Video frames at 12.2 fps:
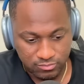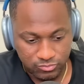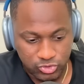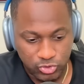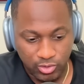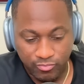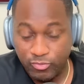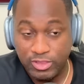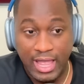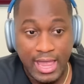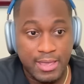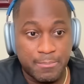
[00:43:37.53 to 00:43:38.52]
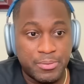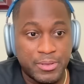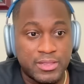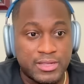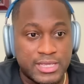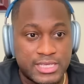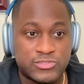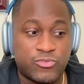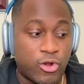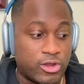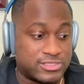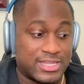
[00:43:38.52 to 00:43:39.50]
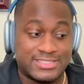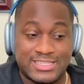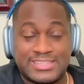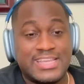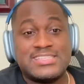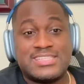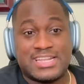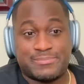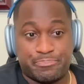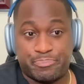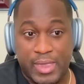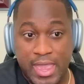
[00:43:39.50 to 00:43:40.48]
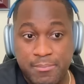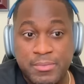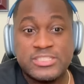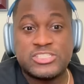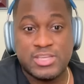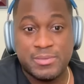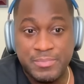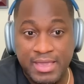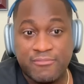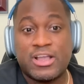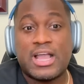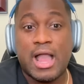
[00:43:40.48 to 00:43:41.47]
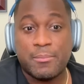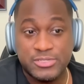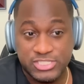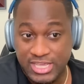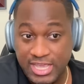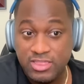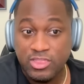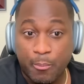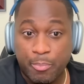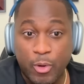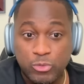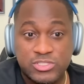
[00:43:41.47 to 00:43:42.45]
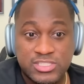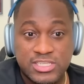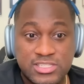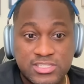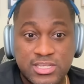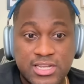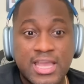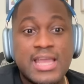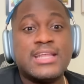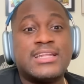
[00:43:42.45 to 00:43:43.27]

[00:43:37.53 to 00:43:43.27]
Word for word: sort of reliability as far as like the things that Bam and Jimmy have accomplished in the postseason